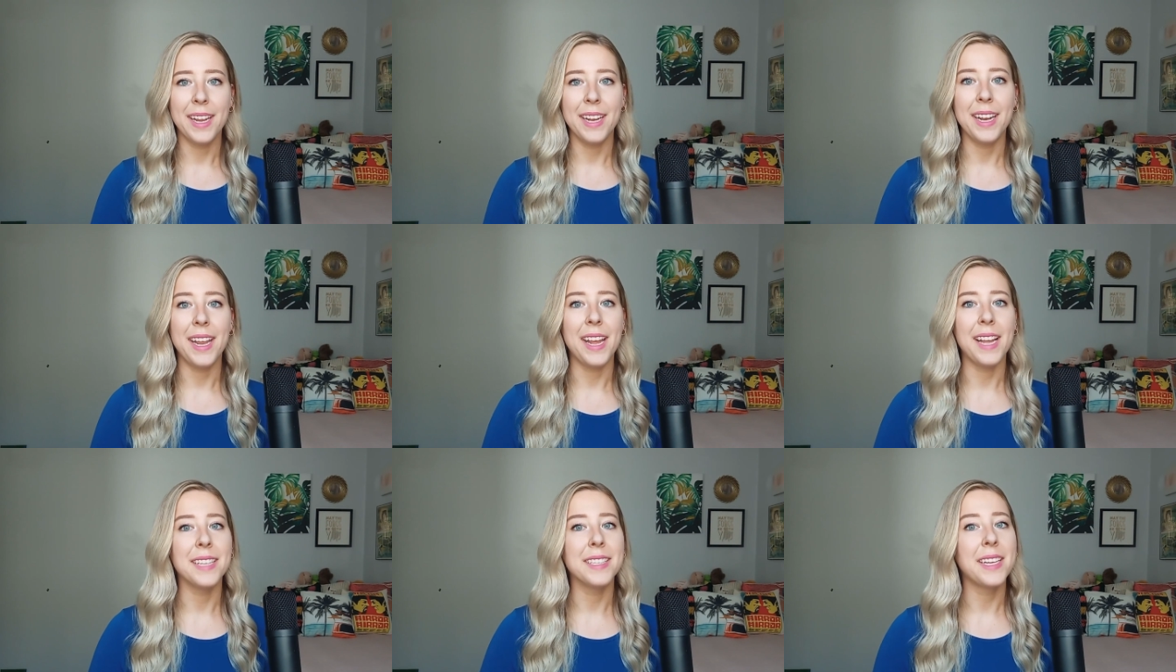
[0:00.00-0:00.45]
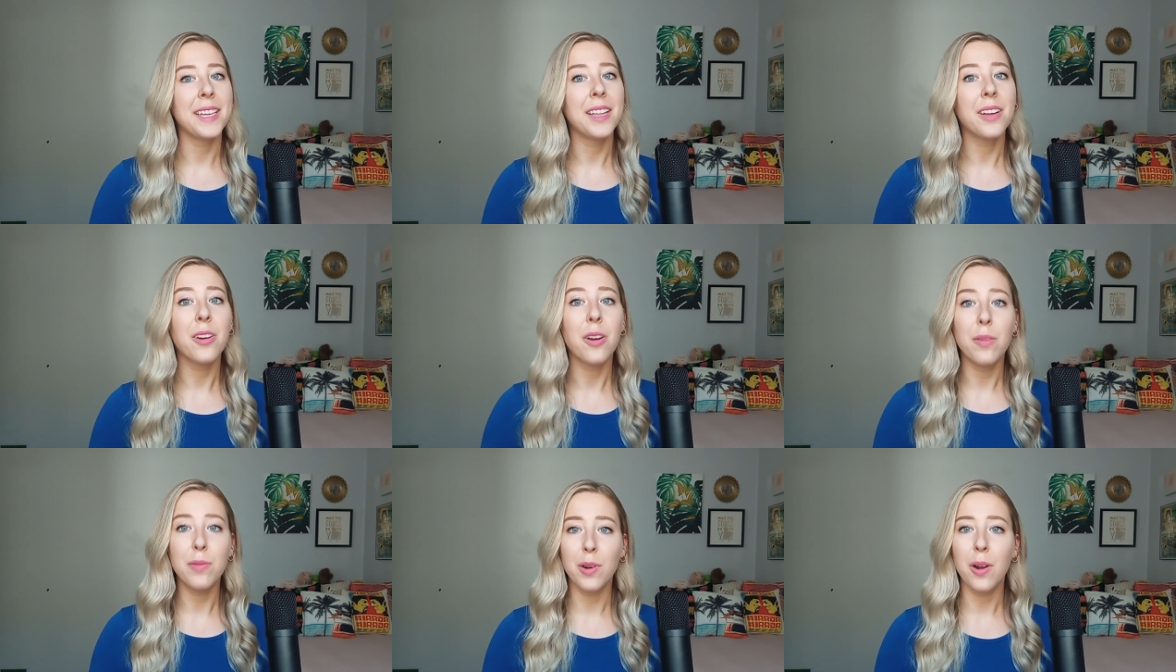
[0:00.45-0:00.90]

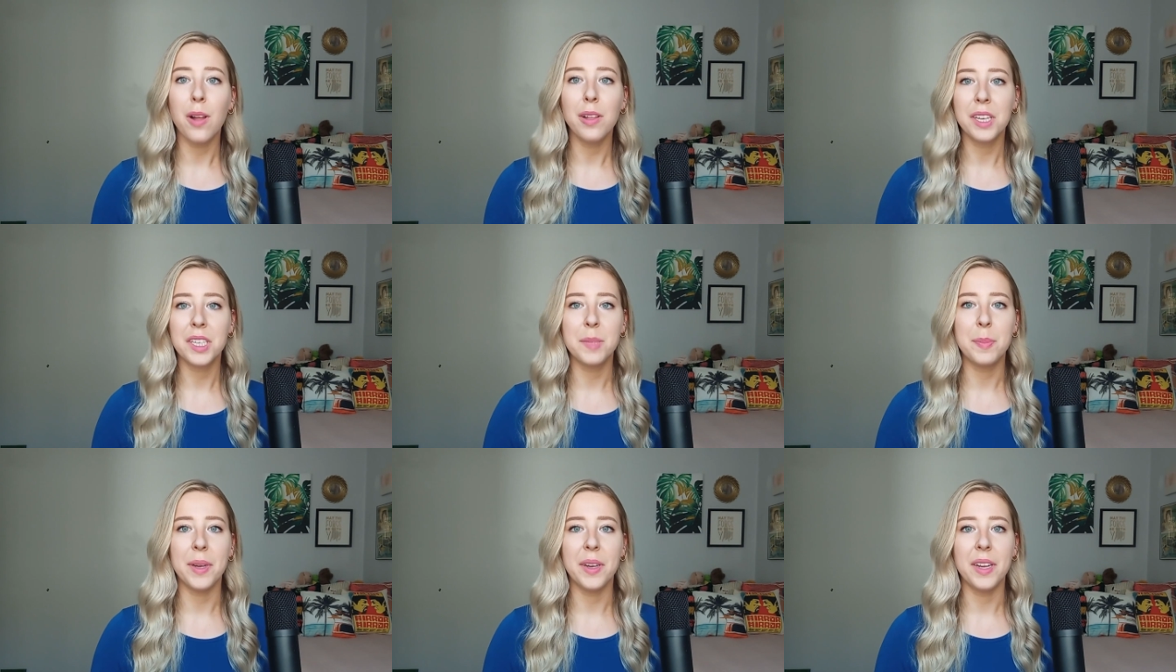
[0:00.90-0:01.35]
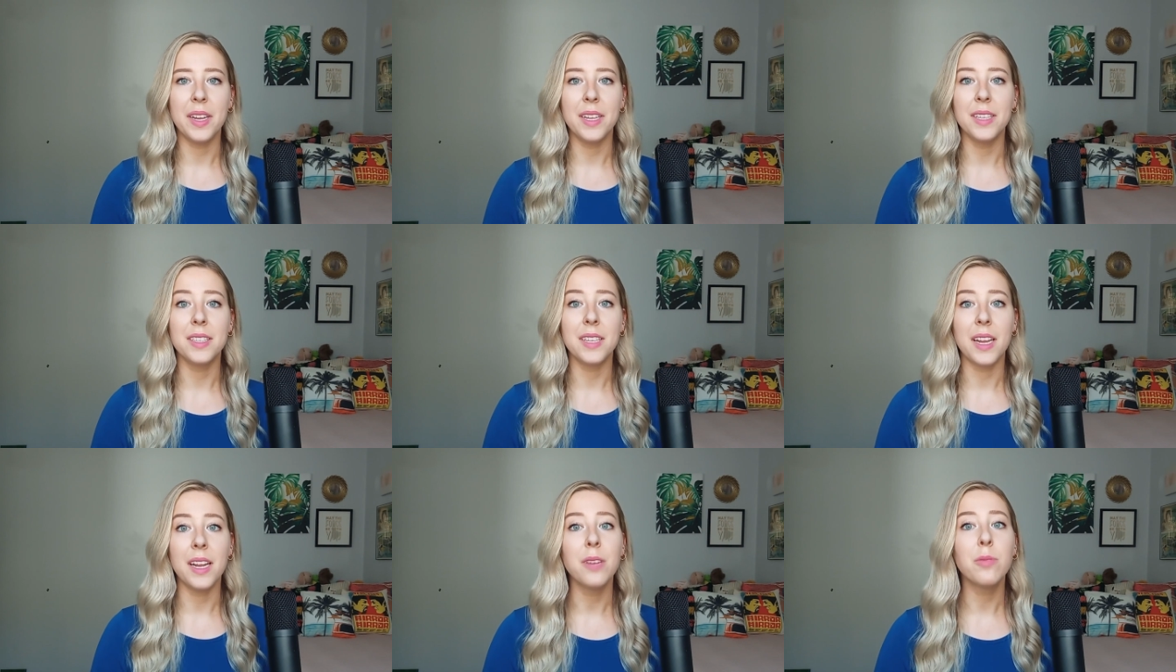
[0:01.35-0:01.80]
enhancing their overall
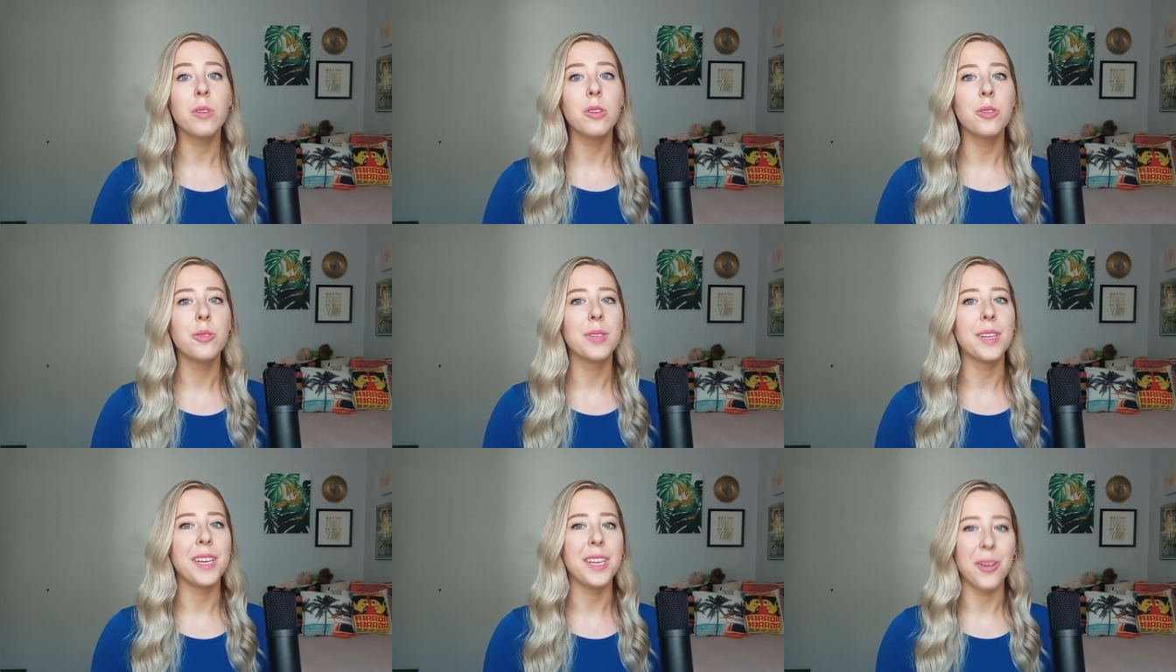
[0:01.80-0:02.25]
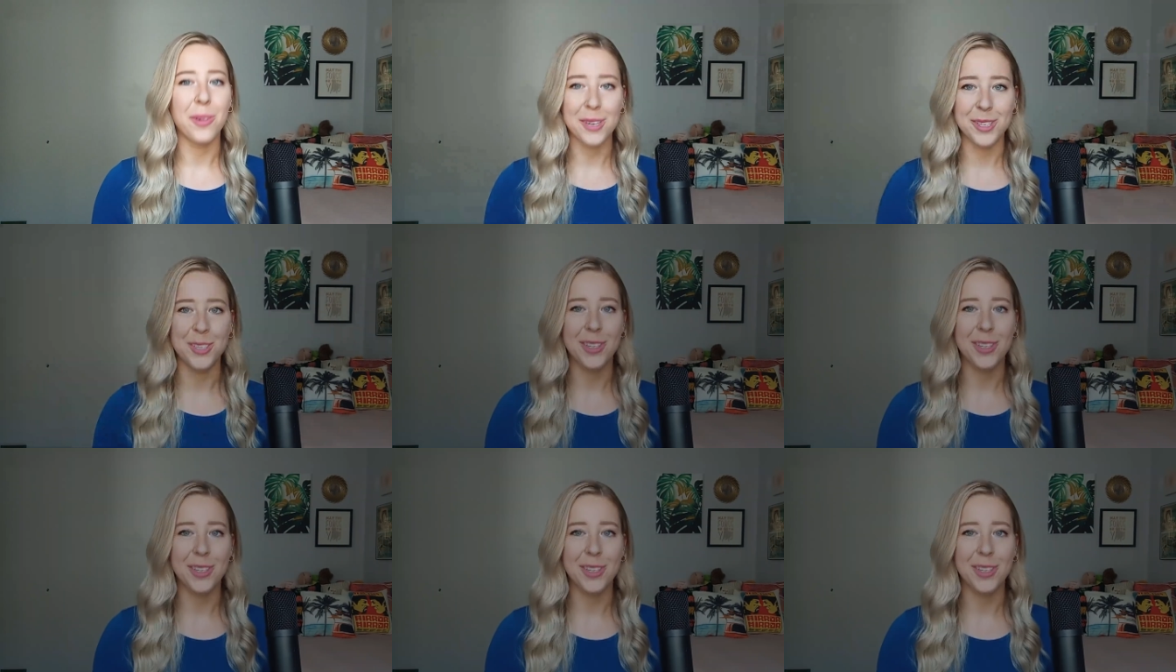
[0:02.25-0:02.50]
experience and reducing your